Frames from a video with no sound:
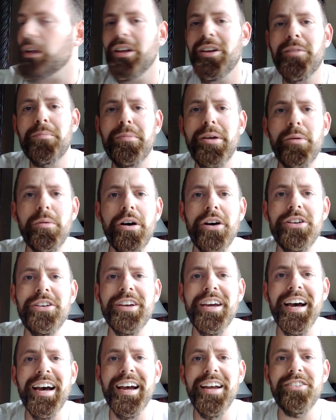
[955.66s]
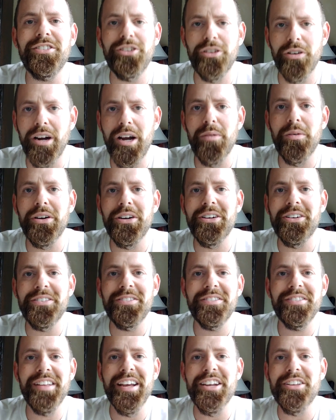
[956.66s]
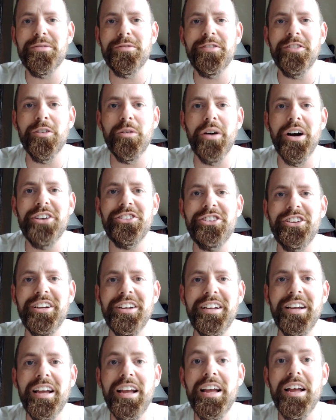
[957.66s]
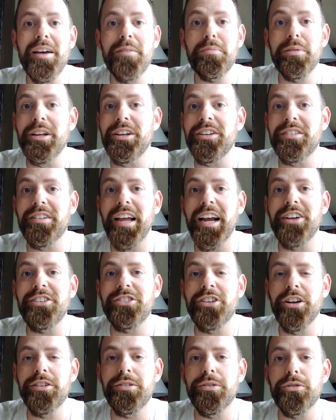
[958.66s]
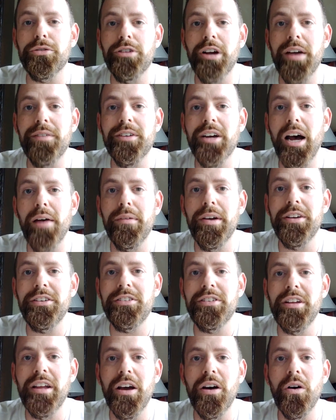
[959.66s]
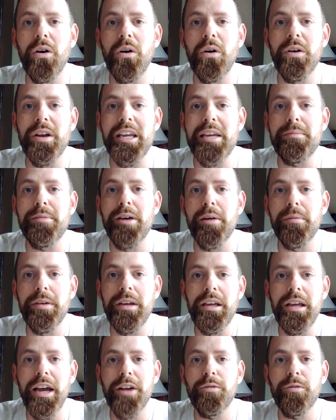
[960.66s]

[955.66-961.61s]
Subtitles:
Be well, you guys. You know I will. Thanks for watching. Please like, share, subscribe, comment, or email me at